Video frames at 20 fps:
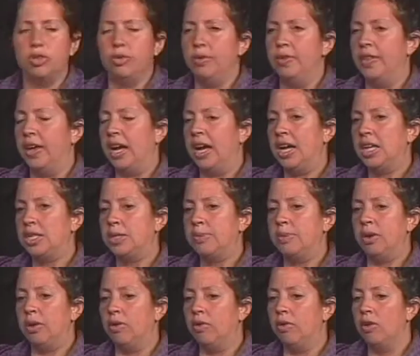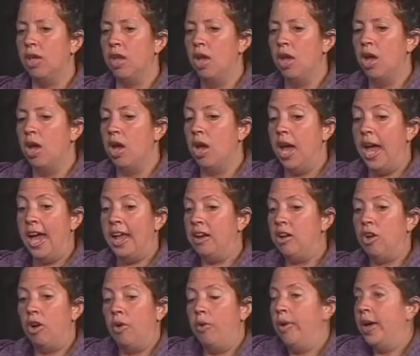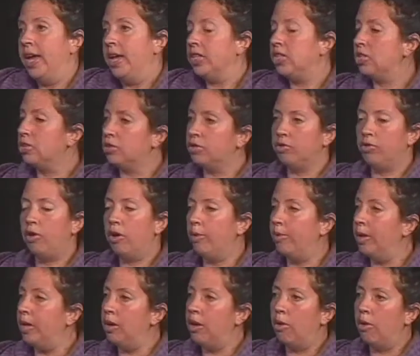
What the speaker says: to in the hospital had no answers for me.